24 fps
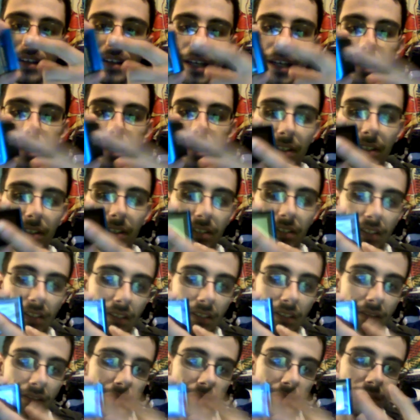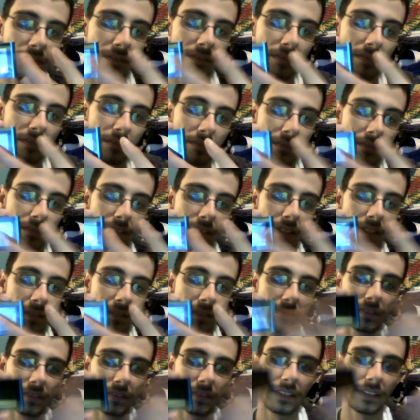and plus you could,
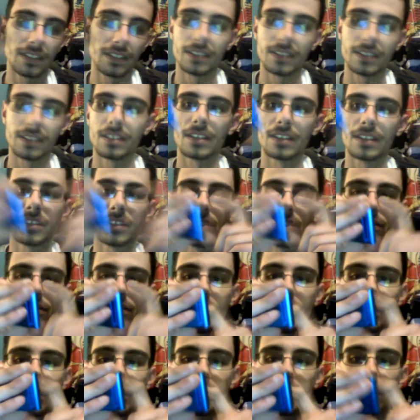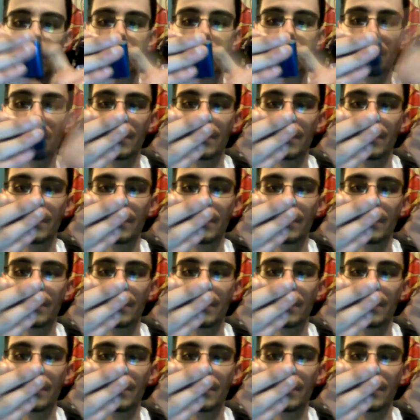this thing's not a touchscreen, so